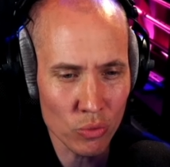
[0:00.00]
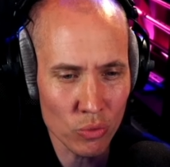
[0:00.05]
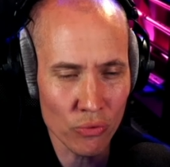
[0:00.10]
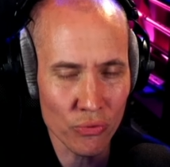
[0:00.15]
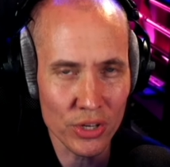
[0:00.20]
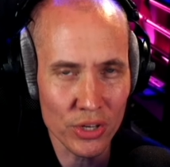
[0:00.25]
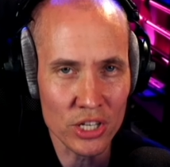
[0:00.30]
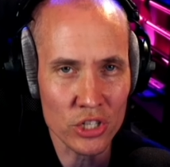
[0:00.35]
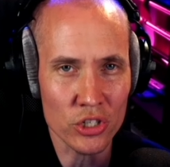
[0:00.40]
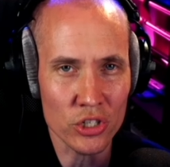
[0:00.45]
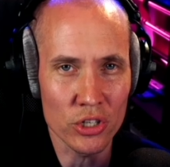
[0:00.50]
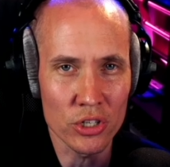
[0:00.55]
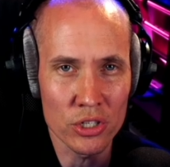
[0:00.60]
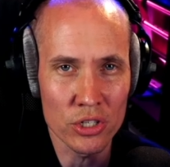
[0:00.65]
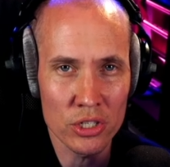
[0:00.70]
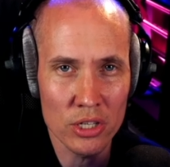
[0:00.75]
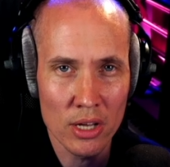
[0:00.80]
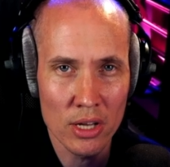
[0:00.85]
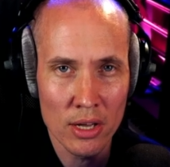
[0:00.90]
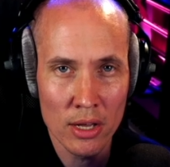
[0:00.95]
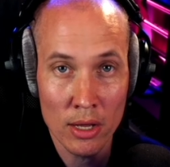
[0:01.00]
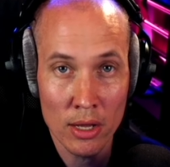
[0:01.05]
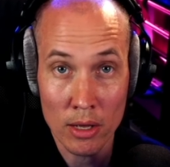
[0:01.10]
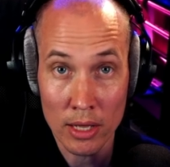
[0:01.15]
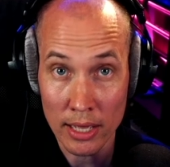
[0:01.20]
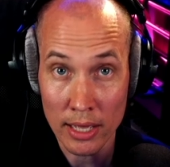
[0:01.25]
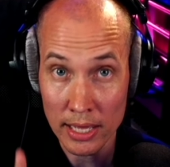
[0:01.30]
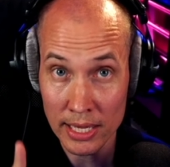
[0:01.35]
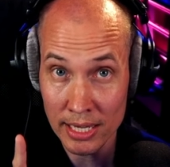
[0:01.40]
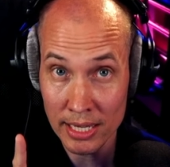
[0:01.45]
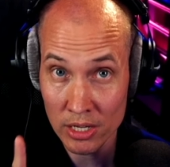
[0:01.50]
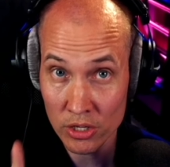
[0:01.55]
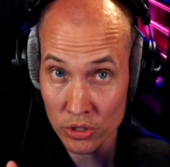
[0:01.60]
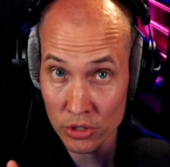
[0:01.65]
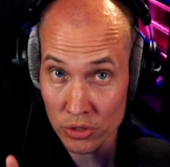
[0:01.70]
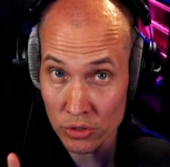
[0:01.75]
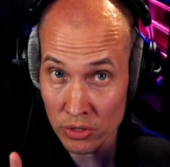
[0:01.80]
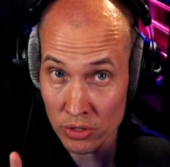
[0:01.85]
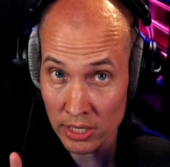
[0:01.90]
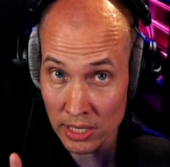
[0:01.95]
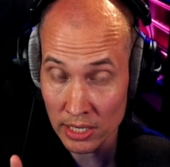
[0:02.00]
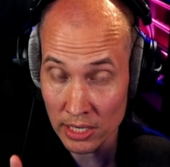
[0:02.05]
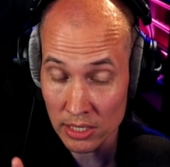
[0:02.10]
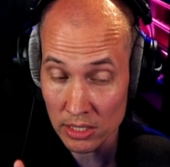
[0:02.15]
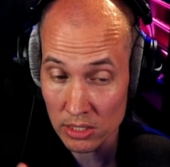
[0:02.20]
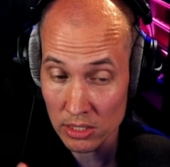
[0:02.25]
features, including